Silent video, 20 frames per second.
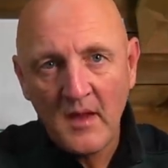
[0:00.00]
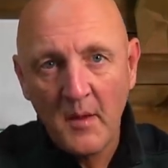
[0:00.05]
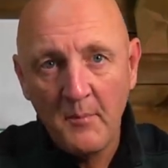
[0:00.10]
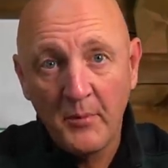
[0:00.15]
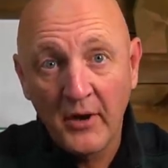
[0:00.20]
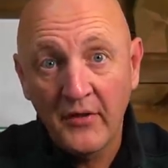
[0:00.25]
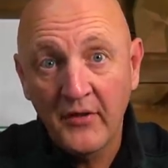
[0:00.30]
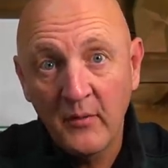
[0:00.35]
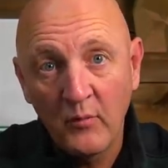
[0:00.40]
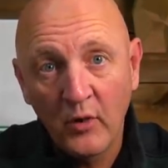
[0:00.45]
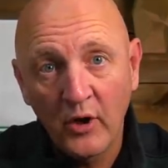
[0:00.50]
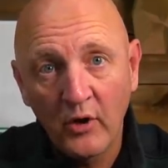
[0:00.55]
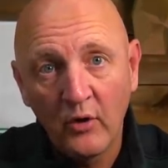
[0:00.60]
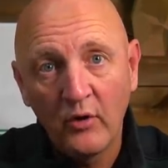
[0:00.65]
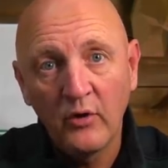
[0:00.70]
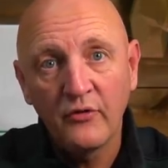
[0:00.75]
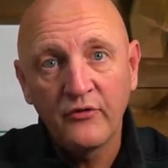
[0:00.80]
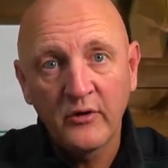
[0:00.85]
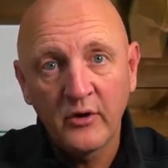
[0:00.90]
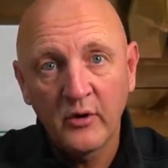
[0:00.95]
But I think what it
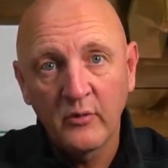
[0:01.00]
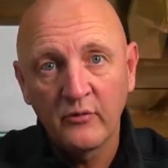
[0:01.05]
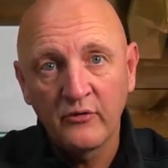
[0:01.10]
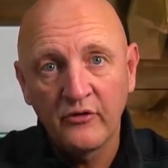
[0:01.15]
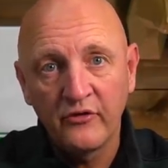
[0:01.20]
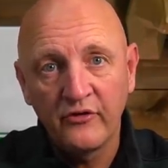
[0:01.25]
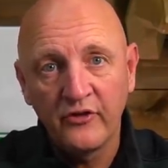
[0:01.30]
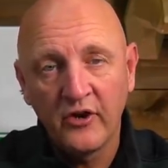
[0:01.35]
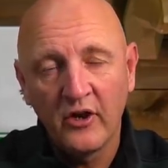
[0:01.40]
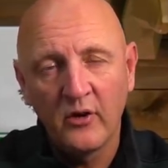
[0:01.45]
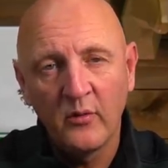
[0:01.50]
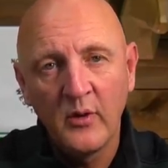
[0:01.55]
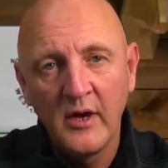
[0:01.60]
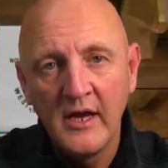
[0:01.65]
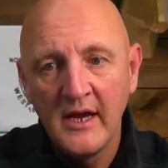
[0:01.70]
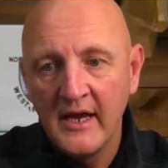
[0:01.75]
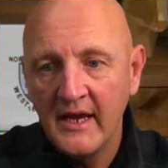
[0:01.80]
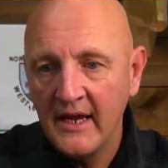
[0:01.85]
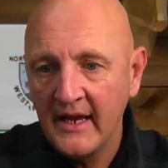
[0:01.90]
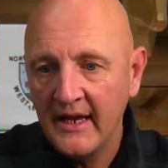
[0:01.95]
also goes to show
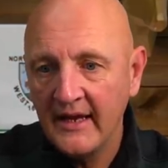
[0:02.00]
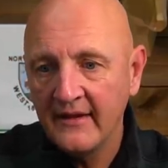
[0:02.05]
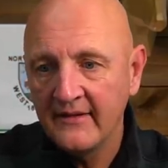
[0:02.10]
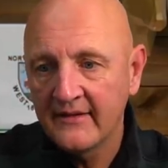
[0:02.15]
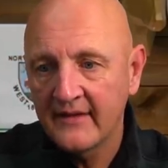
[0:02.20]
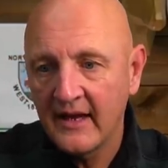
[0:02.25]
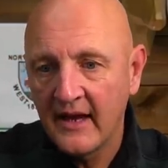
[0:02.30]
is